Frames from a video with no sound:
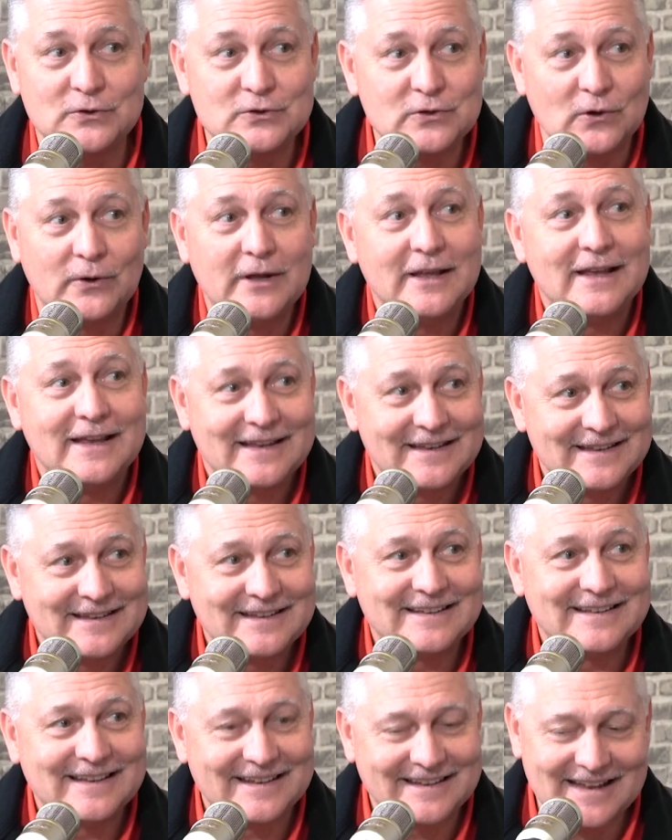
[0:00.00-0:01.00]
A place to go check
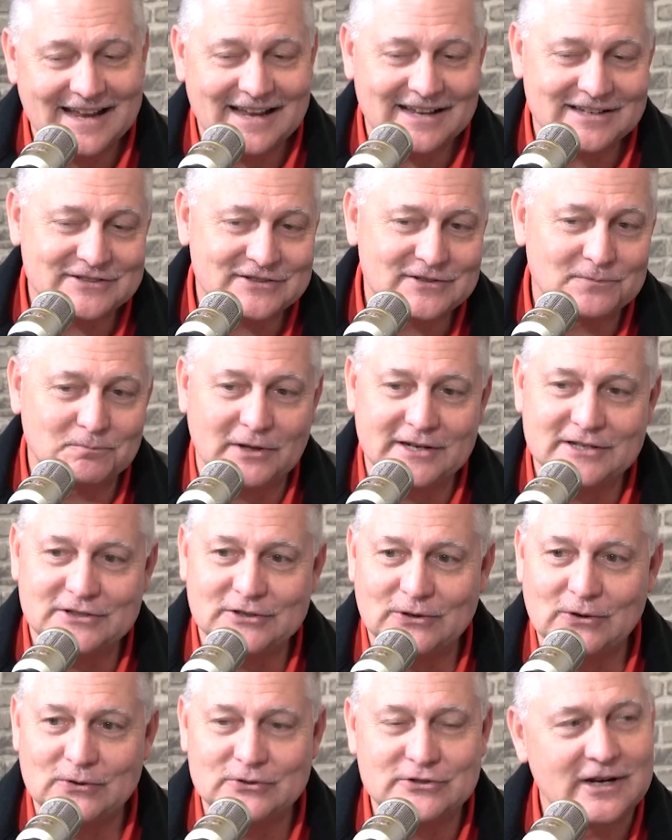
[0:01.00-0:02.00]
out. Yes, place
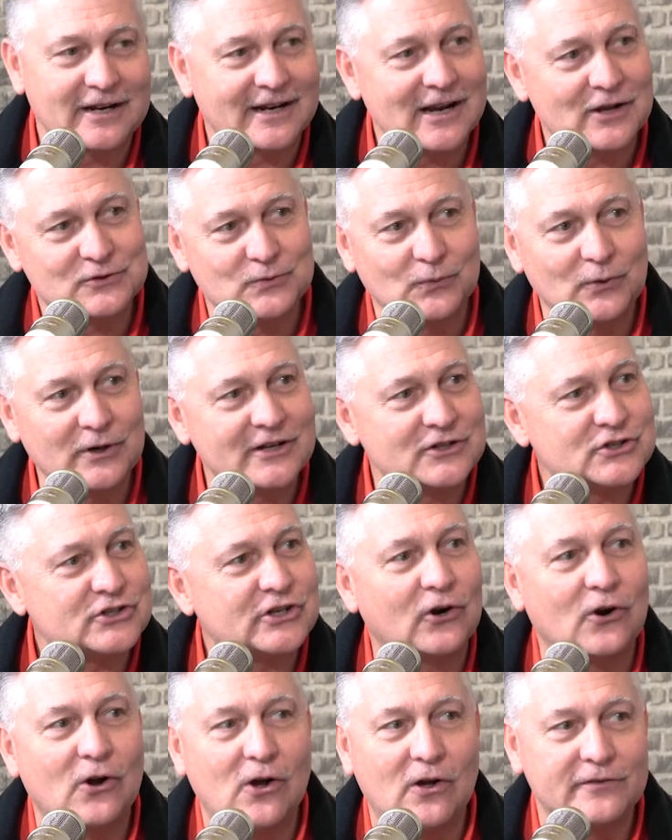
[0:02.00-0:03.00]
to go check out. So we're going to
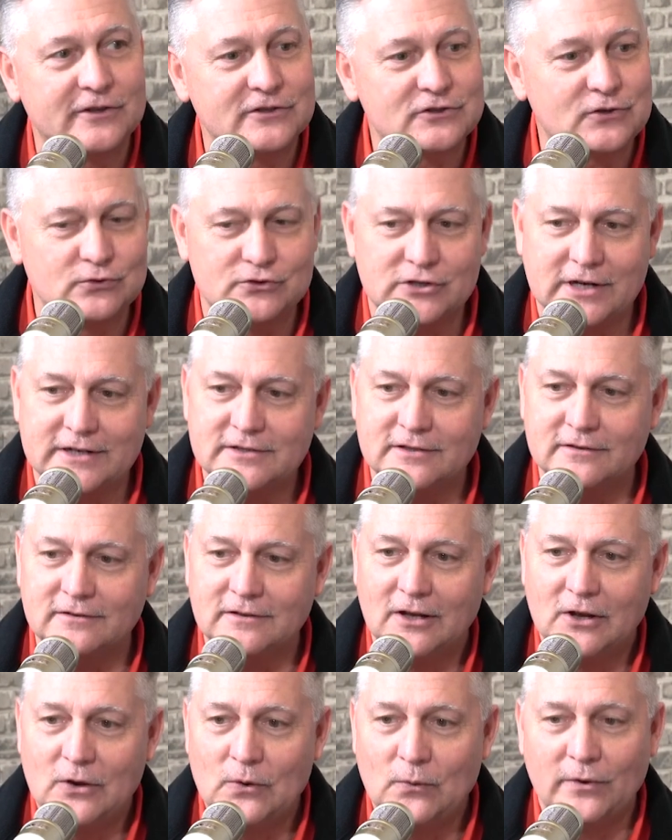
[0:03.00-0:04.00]
share all of this. So
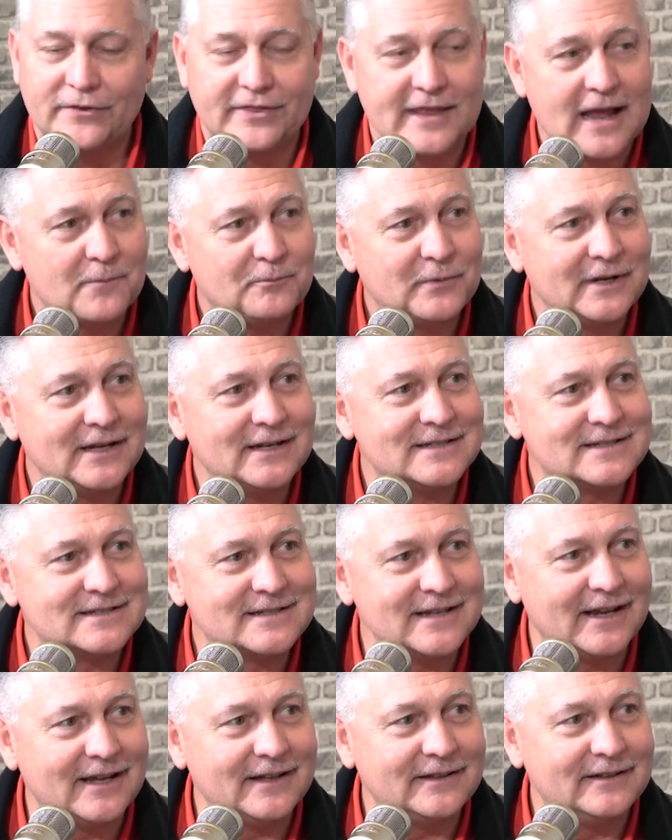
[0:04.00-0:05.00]
Jason, with that being
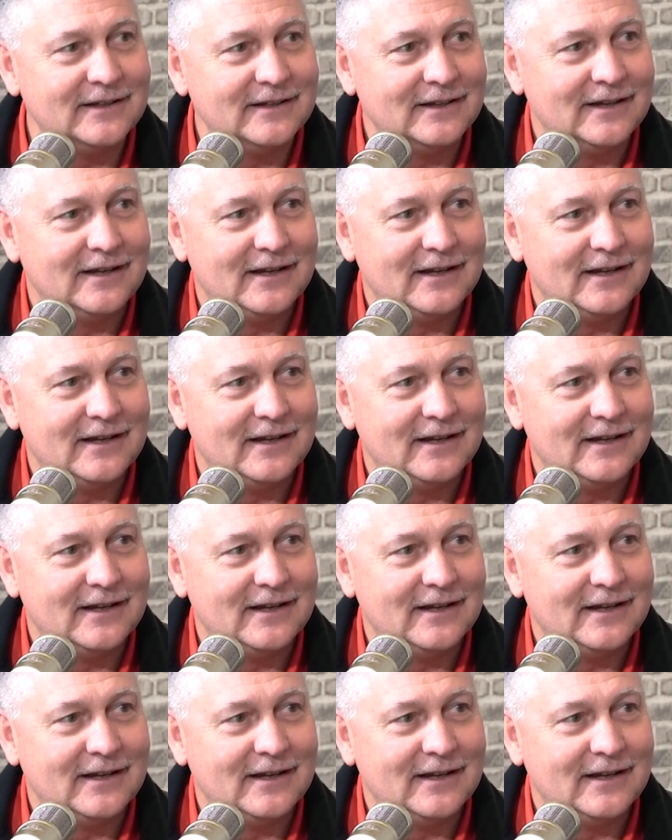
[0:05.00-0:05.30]
said,